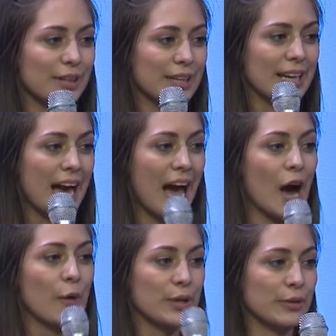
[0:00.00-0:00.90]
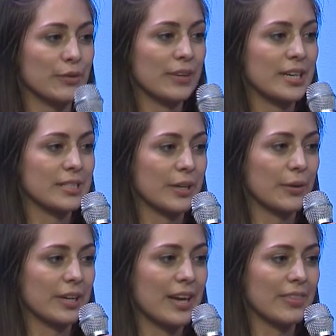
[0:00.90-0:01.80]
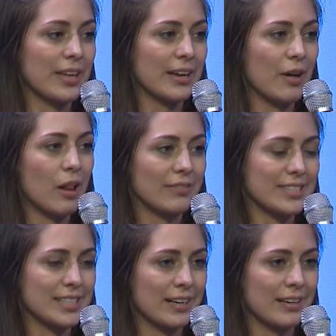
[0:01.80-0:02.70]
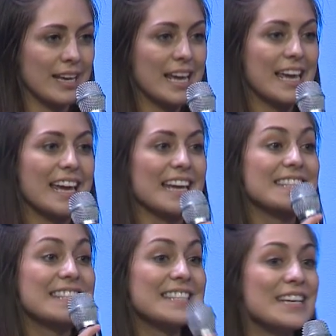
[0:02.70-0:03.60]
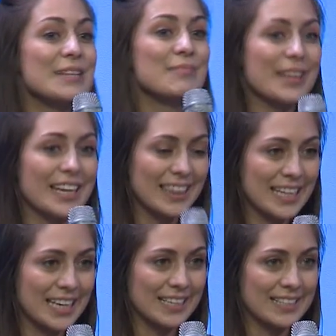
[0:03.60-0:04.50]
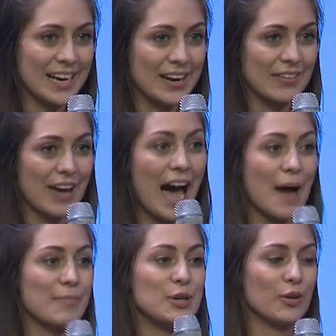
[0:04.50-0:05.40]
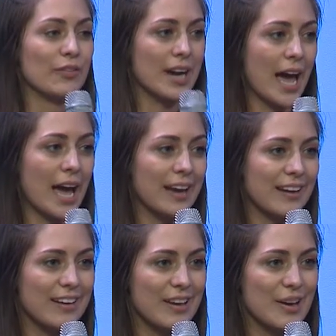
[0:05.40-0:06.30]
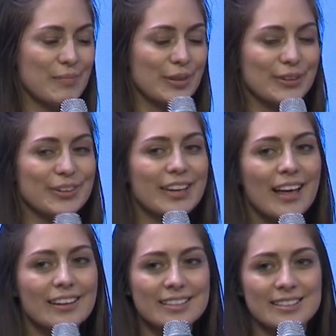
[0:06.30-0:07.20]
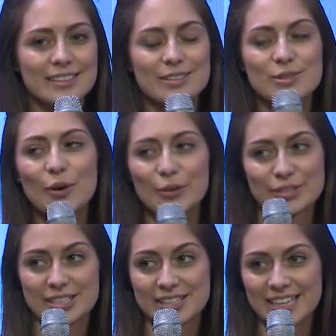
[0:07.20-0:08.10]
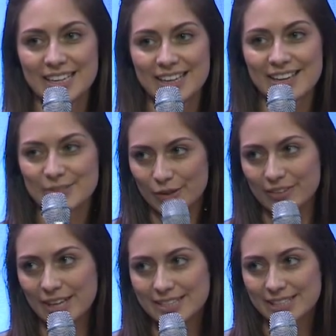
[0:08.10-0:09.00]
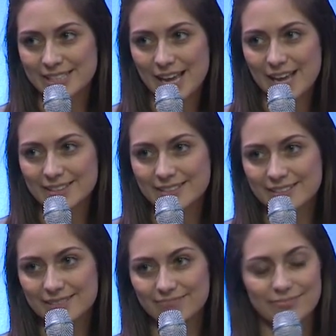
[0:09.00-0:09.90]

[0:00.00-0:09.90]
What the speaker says: really how we grew very slowly. And then all of a sudden, it seemed like things kind of happened overnight. But the reality is that there's no such thing as an overnight success.